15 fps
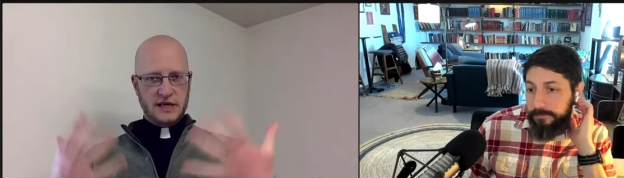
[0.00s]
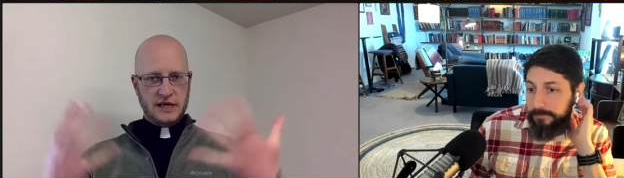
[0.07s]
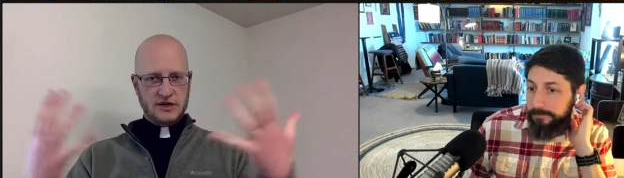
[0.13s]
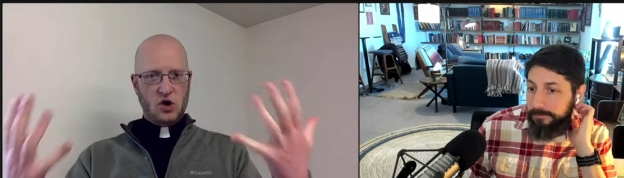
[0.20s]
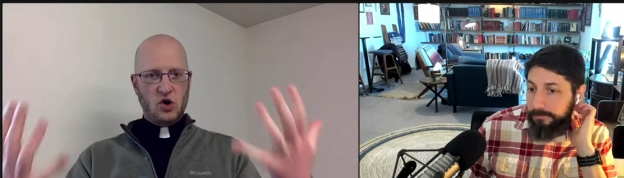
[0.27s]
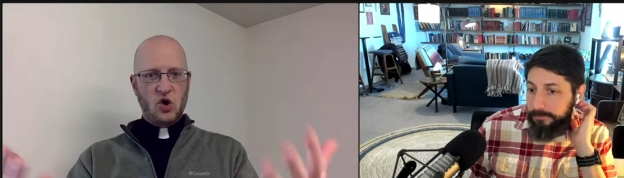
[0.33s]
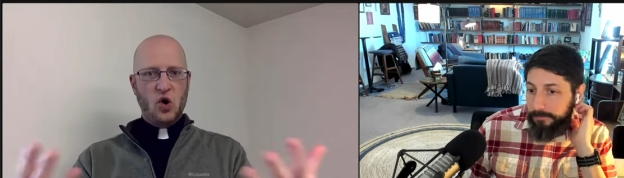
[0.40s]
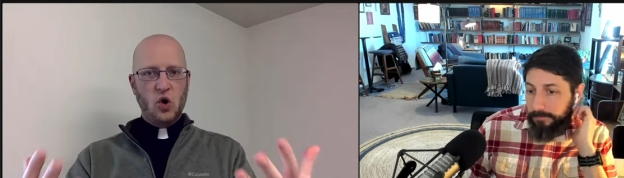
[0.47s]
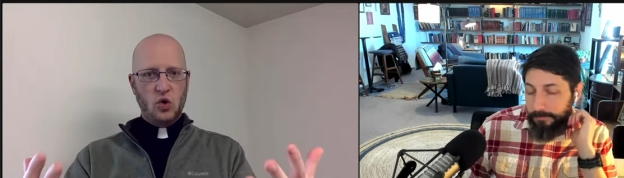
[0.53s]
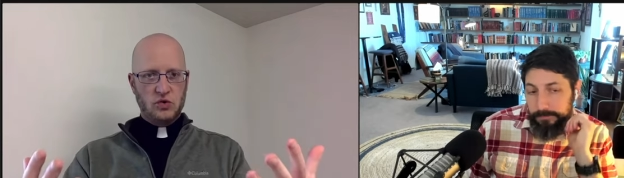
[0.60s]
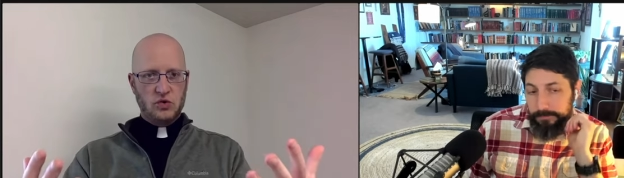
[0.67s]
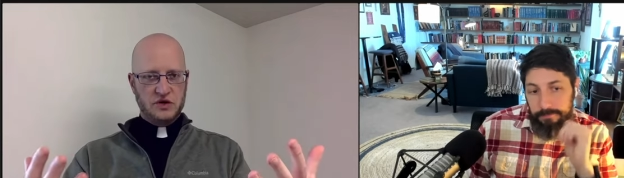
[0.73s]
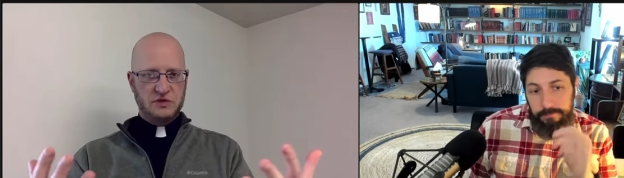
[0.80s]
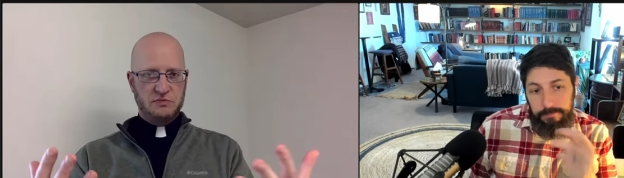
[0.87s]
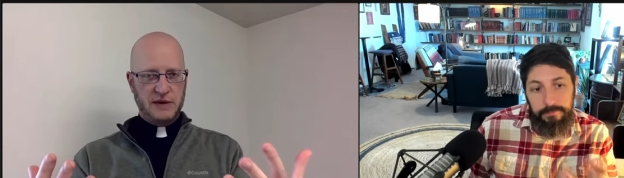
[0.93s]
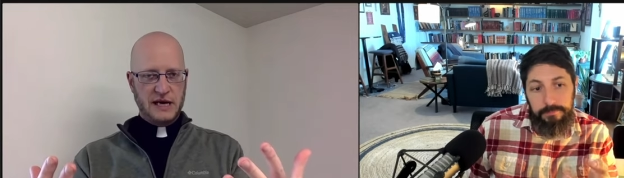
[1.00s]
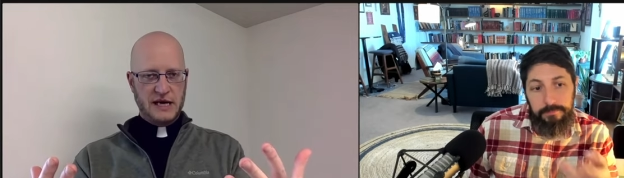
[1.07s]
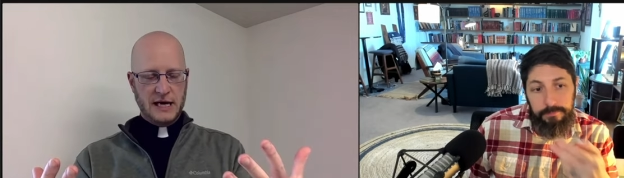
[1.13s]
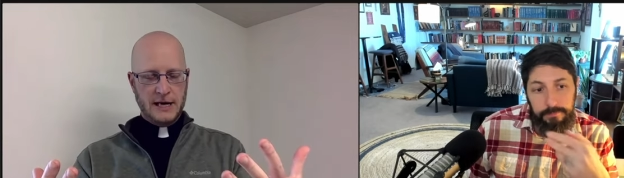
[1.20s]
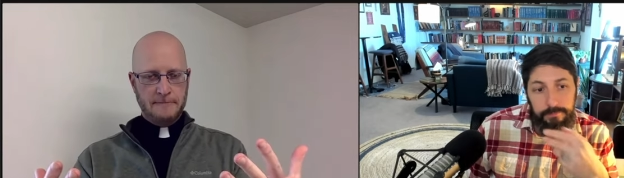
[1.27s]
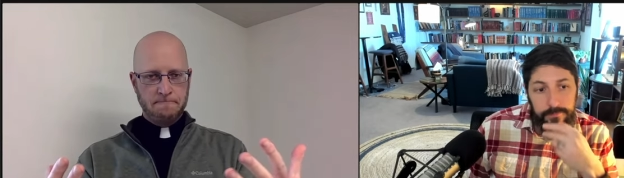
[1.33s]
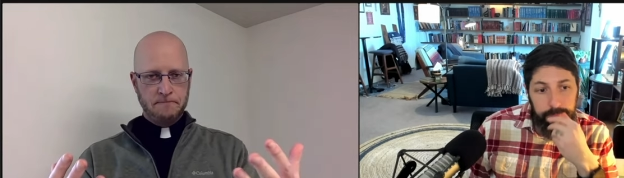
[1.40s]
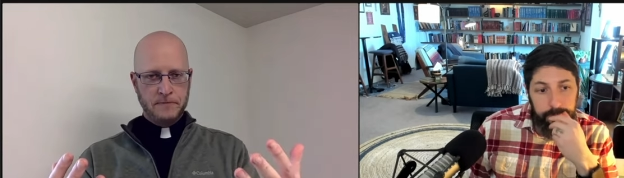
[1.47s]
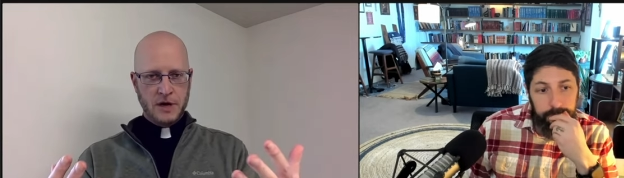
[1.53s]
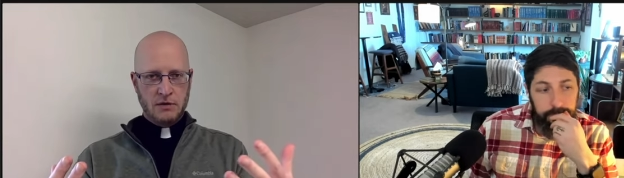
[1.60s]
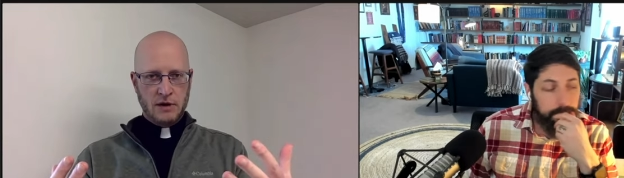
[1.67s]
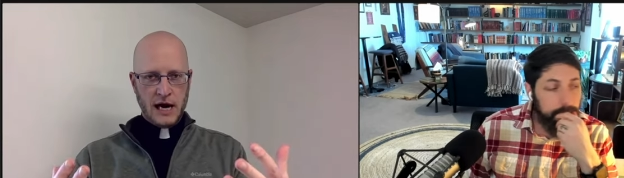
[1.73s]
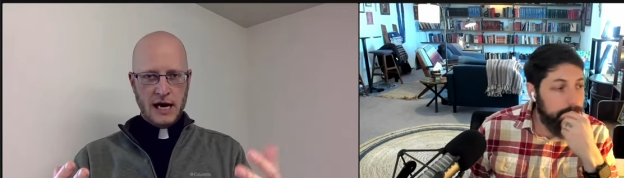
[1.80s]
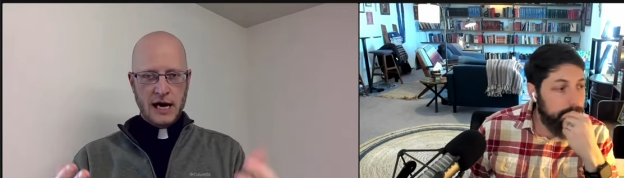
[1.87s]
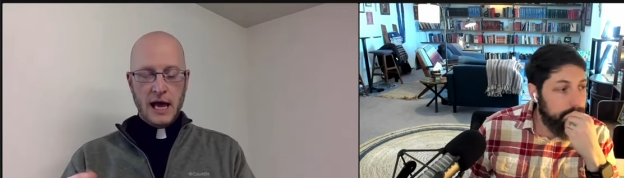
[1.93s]
Speaker 1: as a whole speaking
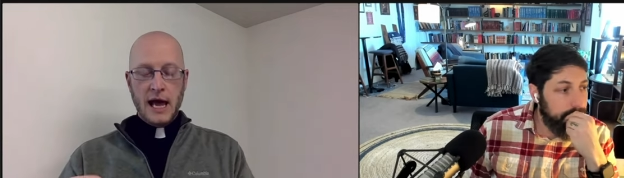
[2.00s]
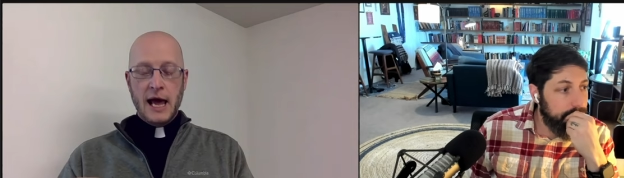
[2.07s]
right